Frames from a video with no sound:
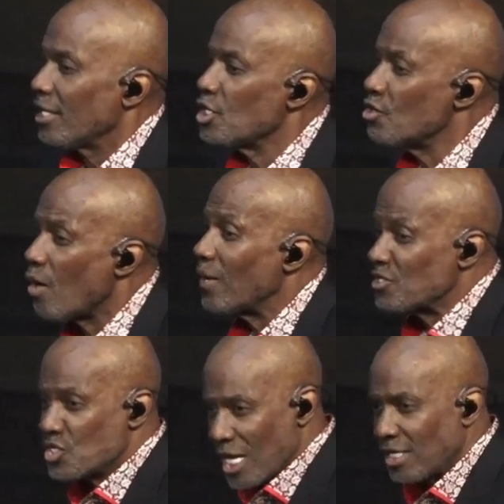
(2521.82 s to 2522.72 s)
you know
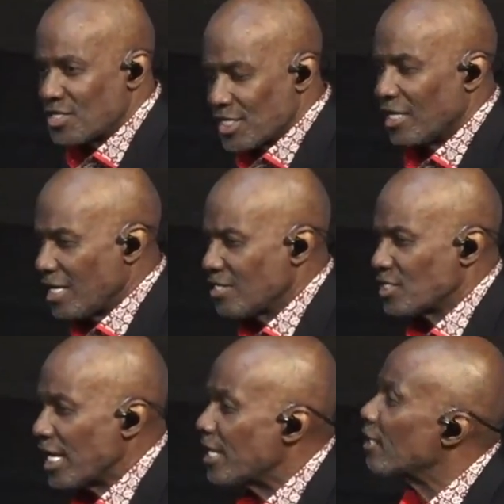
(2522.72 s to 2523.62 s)
what jealousy is
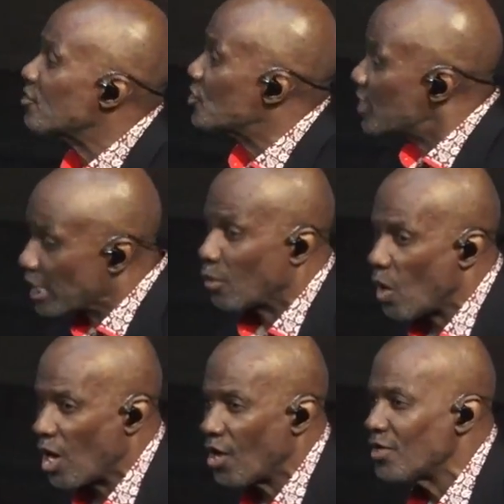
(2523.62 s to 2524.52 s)
in a single
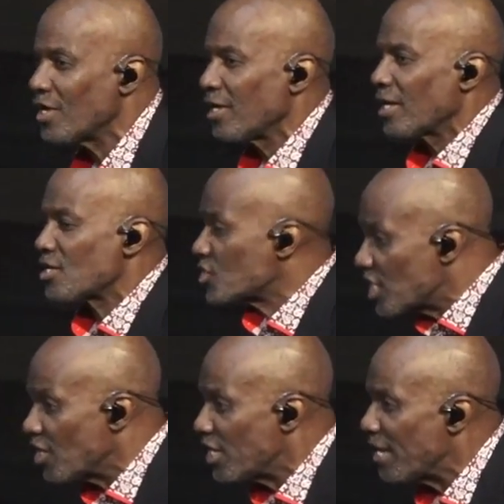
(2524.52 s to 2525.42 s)
word, a
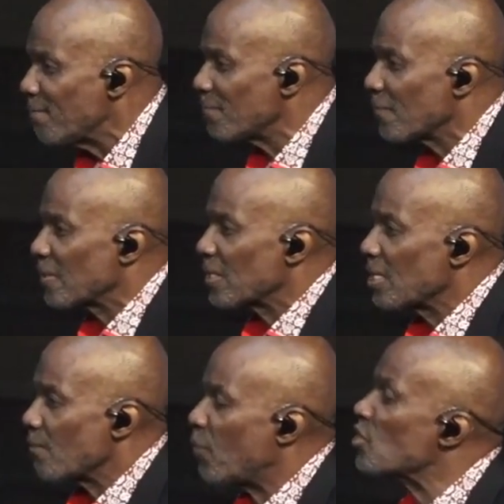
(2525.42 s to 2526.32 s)
synonym?
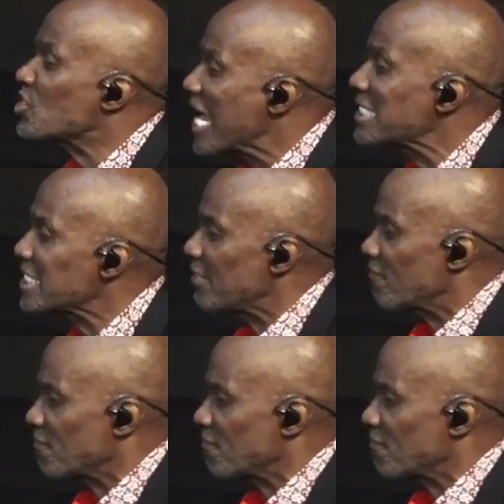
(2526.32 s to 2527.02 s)
Possessive.